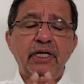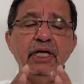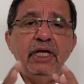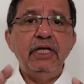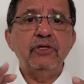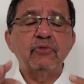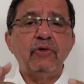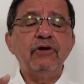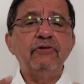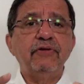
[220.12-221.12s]
each
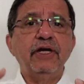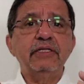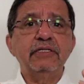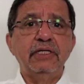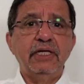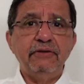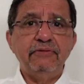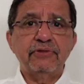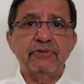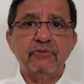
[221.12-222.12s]
one of us
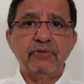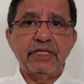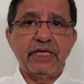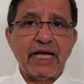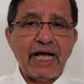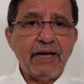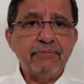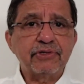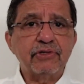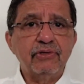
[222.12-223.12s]
lives with an
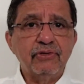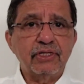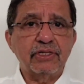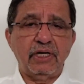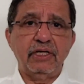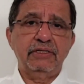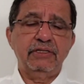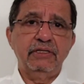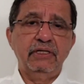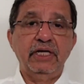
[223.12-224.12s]
absolute
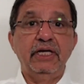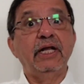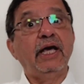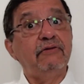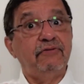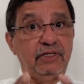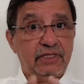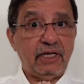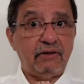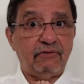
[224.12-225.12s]
trust in life
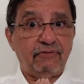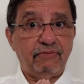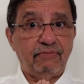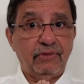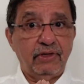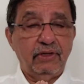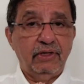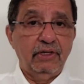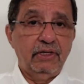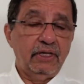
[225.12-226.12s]
itself?
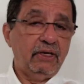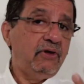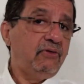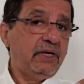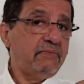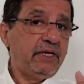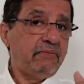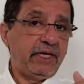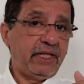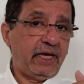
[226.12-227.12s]
Now, what do I mean
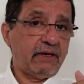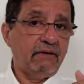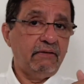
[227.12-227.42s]
by that?